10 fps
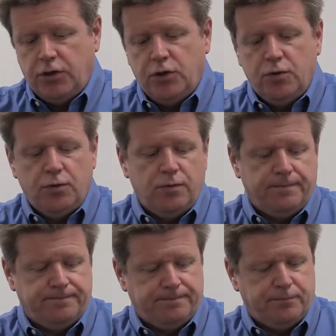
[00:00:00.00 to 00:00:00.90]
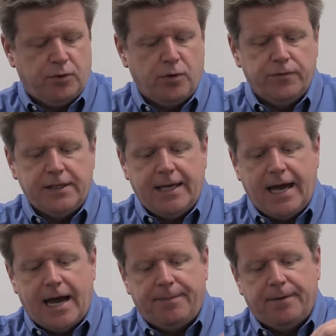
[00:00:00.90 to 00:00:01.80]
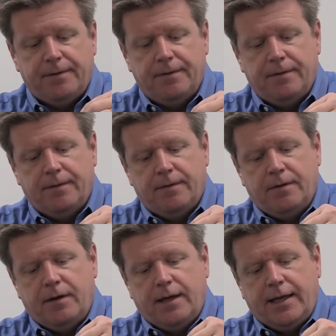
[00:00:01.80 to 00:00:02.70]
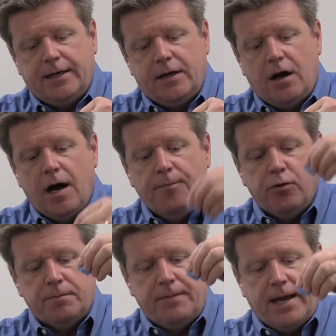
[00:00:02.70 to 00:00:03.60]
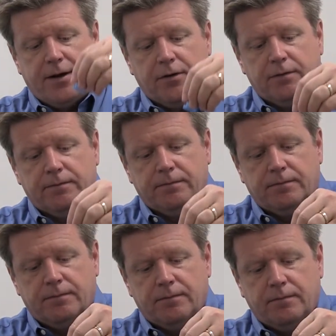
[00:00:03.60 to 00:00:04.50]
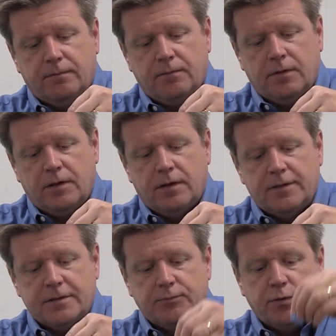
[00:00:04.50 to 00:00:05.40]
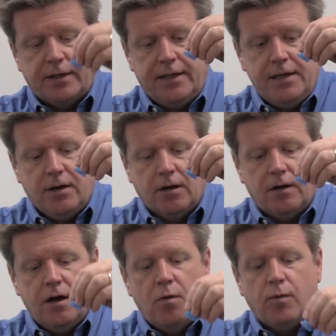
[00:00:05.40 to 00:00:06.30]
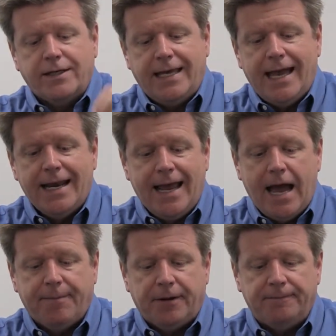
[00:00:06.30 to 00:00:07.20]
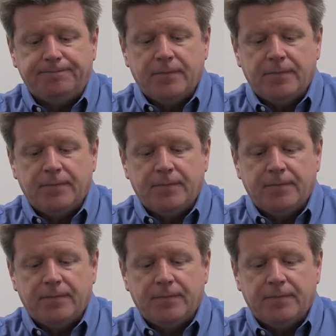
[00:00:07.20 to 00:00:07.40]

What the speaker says: you pull the cap in an upward manner, as I'm doing here, what can happen,